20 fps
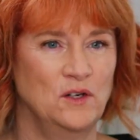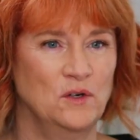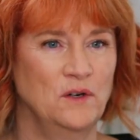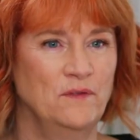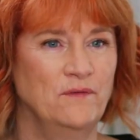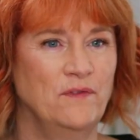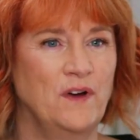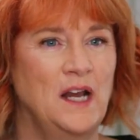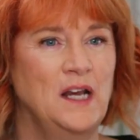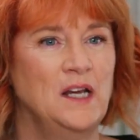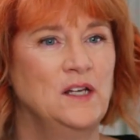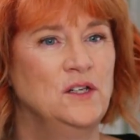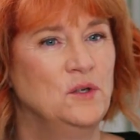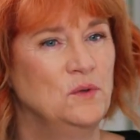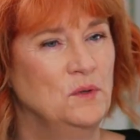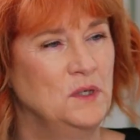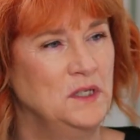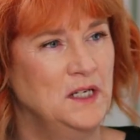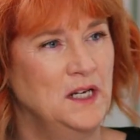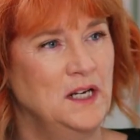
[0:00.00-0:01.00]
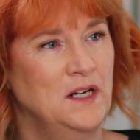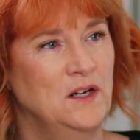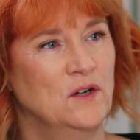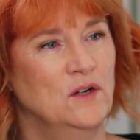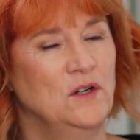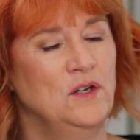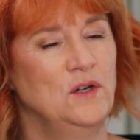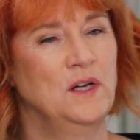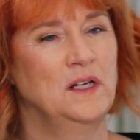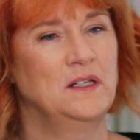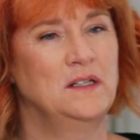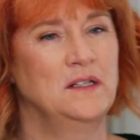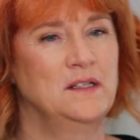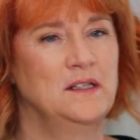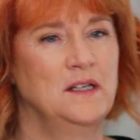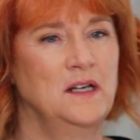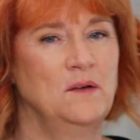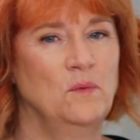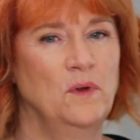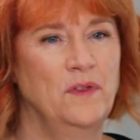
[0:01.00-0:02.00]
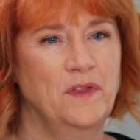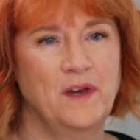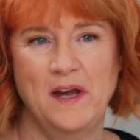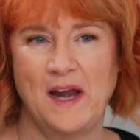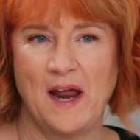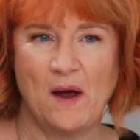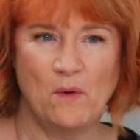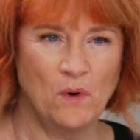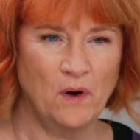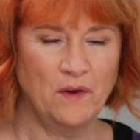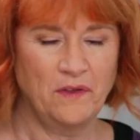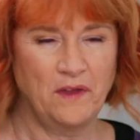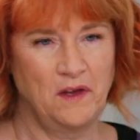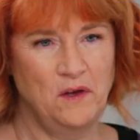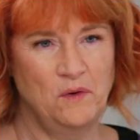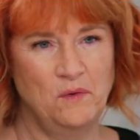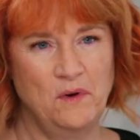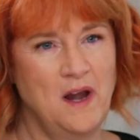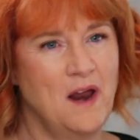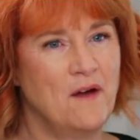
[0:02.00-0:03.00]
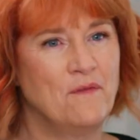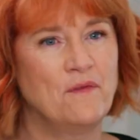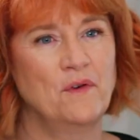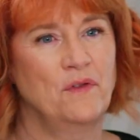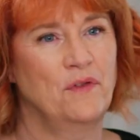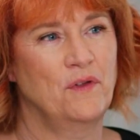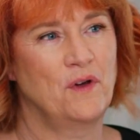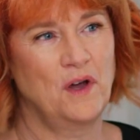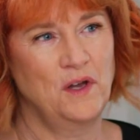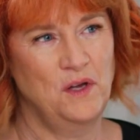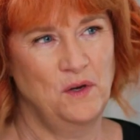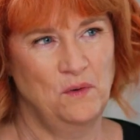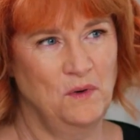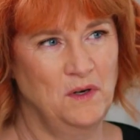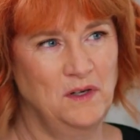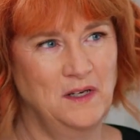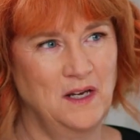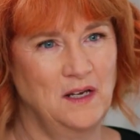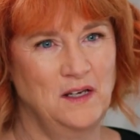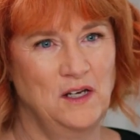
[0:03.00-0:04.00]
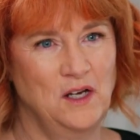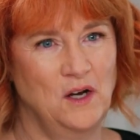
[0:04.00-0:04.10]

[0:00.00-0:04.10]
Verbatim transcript: You're invited to a dinner, you get to sit with a network that you never thought you would get,